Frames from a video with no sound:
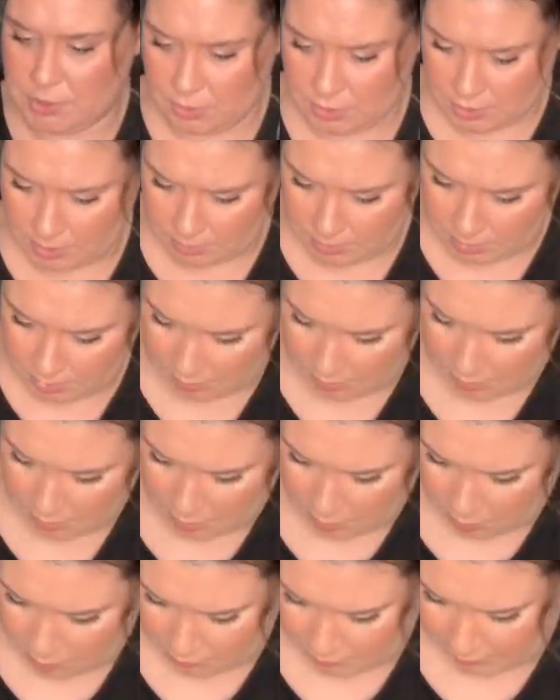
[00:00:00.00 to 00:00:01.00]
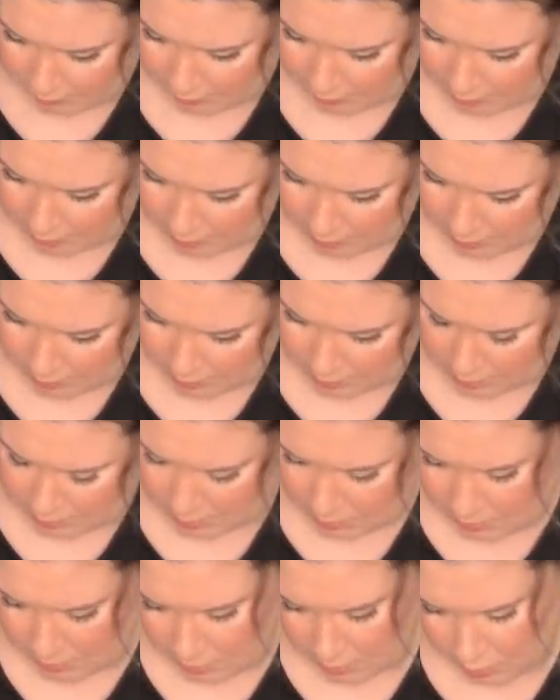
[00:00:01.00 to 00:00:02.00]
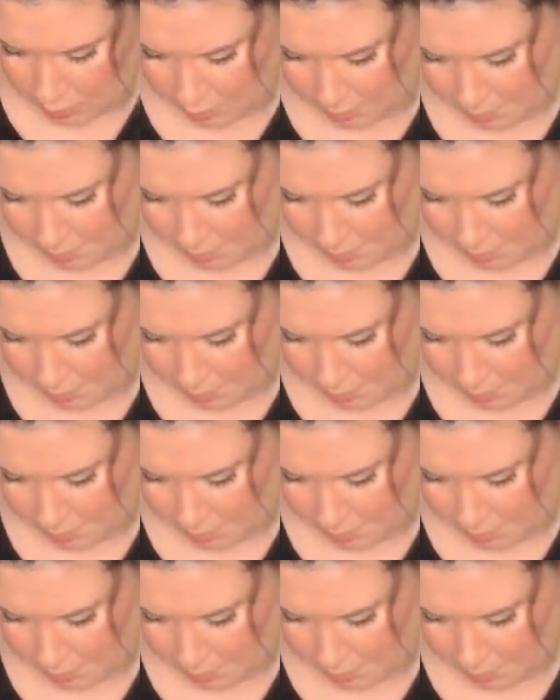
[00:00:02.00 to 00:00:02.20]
there's a million holes in it, or